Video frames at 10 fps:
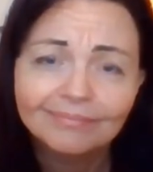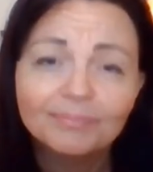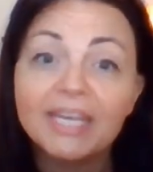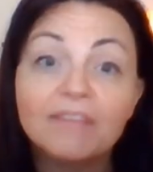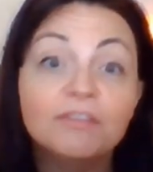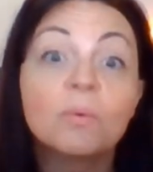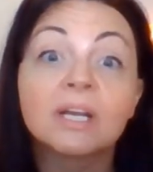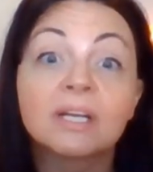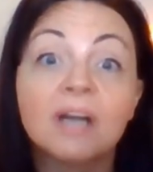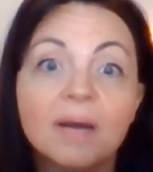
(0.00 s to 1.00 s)
But if you
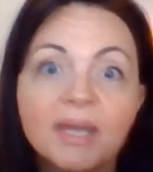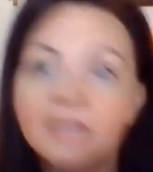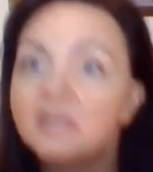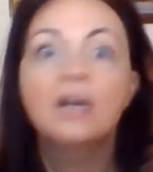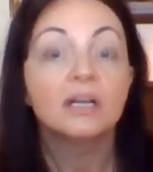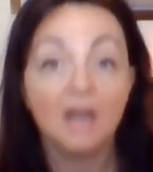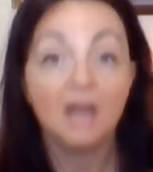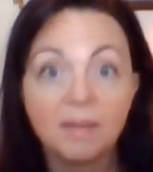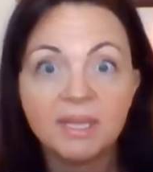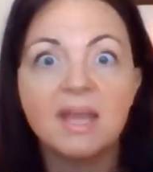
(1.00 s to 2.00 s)
wanna comment,
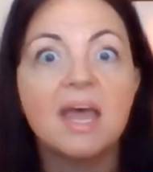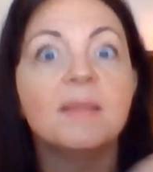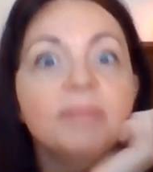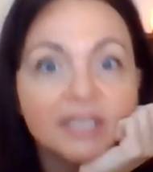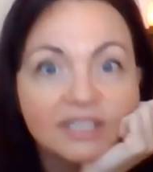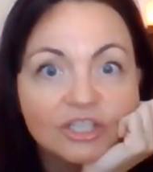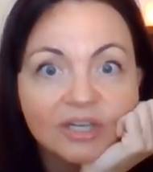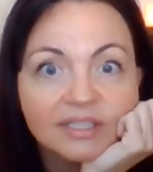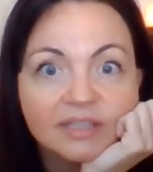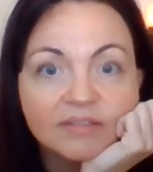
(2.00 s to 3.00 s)
comment and be
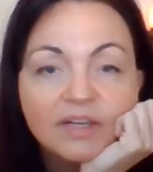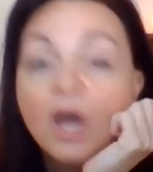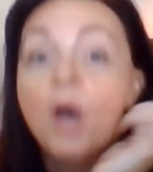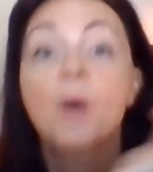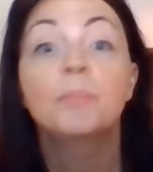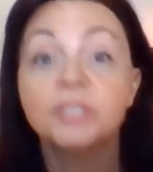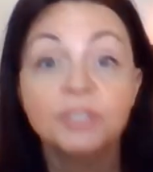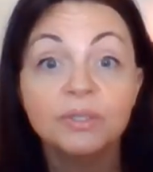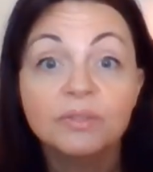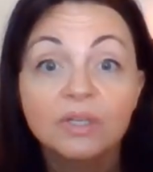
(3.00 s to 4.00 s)
constructive. But
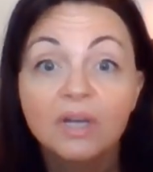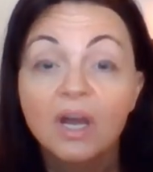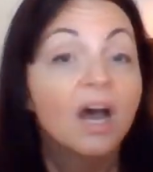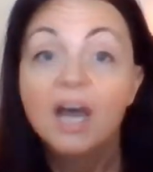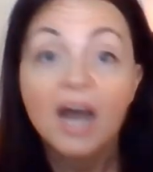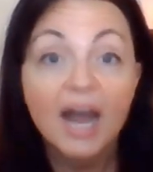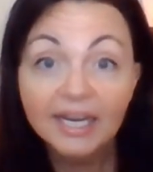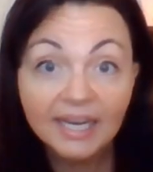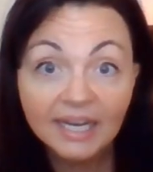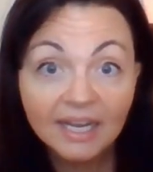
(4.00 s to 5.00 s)
dudes,
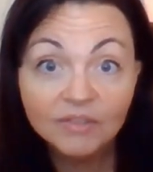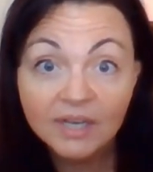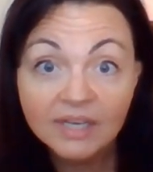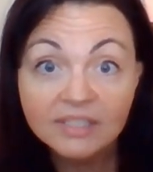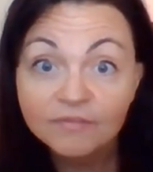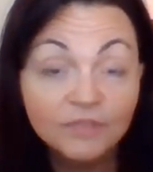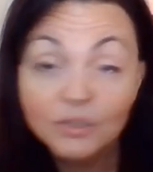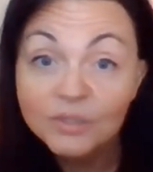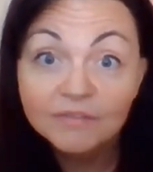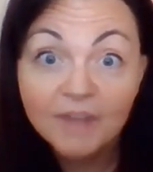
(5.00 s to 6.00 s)
I can't have you guys
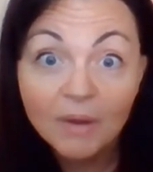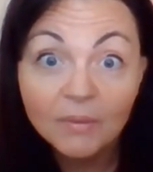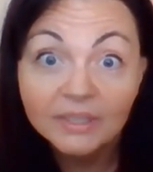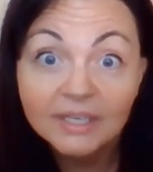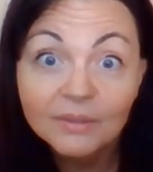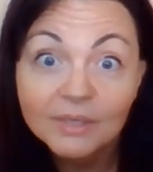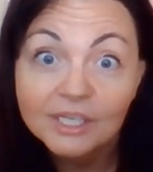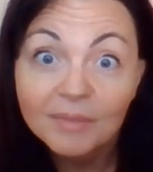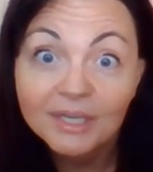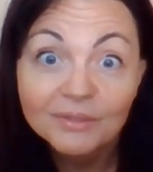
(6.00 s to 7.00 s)
using foul language
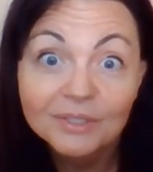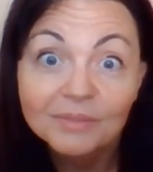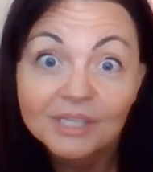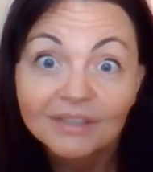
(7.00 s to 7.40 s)
on my YouTube